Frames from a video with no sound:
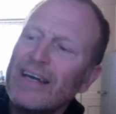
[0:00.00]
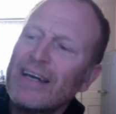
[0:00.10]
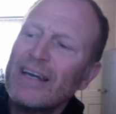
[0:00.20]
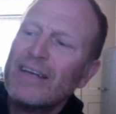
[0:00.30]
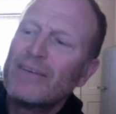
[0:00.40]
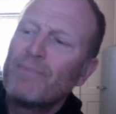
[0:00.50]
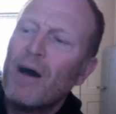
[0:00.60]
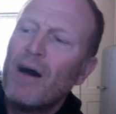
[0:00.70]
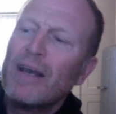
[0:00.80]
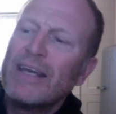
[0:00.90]
it's
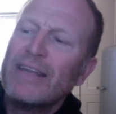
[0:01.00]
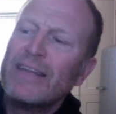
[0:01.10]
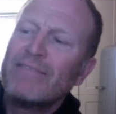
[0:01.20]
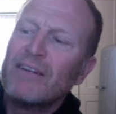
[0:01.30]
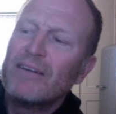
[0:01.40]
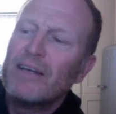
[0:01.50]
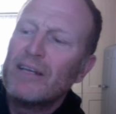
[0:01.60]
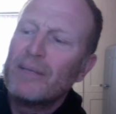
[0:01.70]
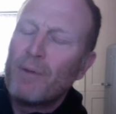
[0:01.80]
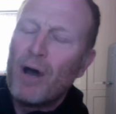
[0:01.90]
partly in
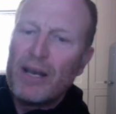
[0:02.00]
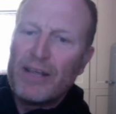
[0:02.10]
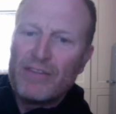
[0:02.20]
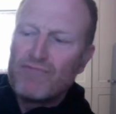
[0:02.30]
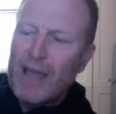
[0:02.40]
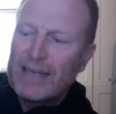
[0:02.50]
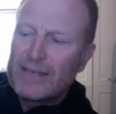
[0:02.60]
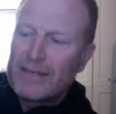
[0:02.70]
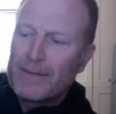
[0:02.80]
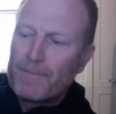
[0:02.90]
the
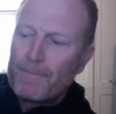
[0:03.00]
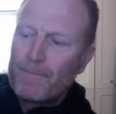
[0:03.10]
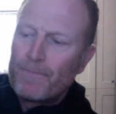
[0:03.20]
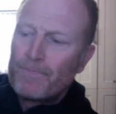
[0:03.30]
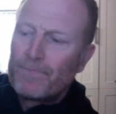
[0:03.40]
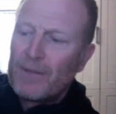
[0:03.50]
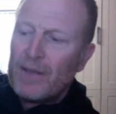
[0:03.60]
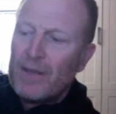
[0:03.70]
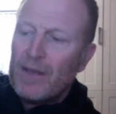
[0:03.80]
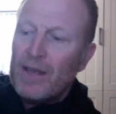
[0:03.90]
red.
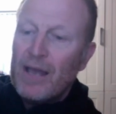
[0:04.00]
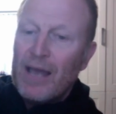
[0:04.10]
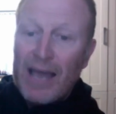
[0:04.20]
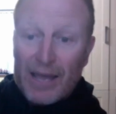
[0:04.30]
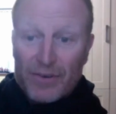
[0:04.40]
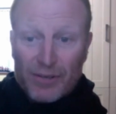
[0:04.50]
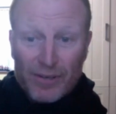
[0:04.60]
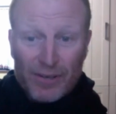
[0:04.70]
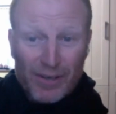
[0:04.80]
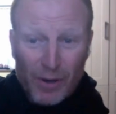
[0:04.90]
And
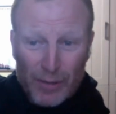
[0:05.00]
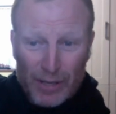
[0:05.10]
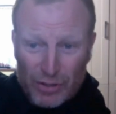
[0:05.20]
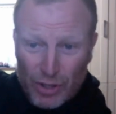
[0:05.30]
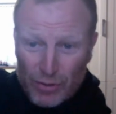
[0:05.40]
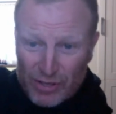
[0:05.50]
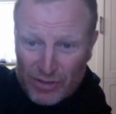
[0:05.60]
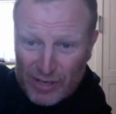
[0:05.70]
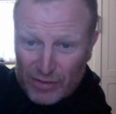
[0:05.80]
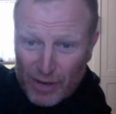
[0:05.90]
I wanted to use this as
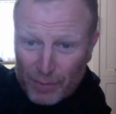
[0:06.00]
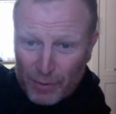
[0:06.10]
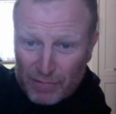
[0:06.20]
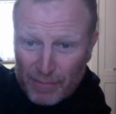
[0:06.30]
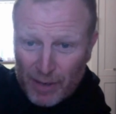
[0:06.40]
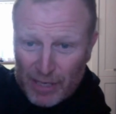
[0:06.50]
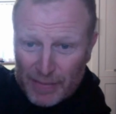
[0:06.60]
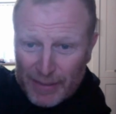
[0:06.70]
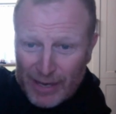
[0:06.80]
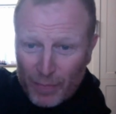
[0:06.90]
an example to remind
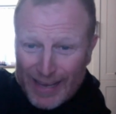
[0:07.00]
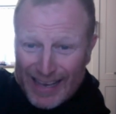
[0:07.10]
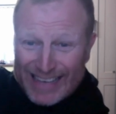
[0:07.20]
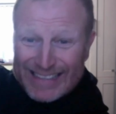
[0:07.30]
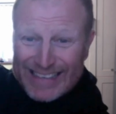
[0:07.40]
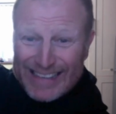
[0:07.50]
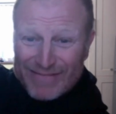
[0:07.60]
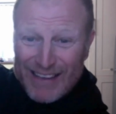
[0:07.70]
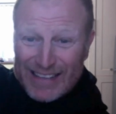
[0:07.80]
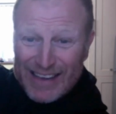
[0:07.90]
me a little bit. It's in the
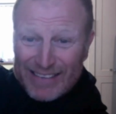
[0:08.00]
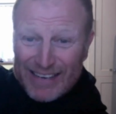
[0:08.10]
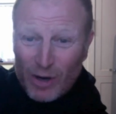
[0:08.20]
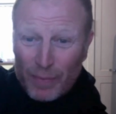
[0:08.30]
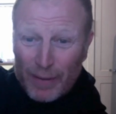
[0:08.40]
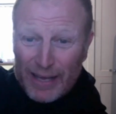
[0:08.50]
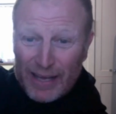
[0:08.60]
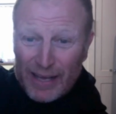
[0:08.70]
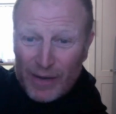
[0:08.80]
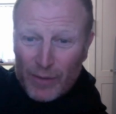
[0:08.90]
red there a little bit.
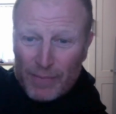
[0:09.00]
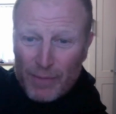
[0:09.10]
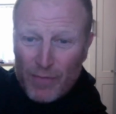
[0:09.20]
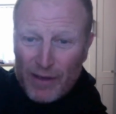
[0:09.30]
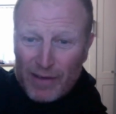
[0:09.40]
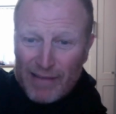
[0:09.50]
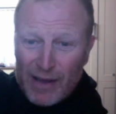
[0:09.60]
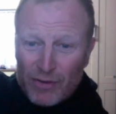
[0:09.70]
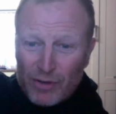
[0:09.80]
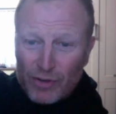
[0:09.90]
When you move it
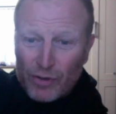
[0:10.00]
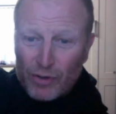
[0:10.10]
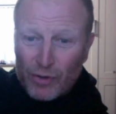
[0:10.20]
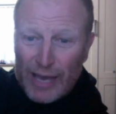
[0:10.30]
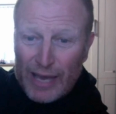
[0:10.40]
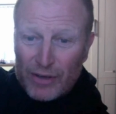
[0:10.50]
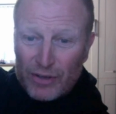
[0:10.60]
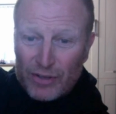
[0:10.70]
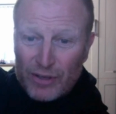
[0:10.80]
around, you'll get a good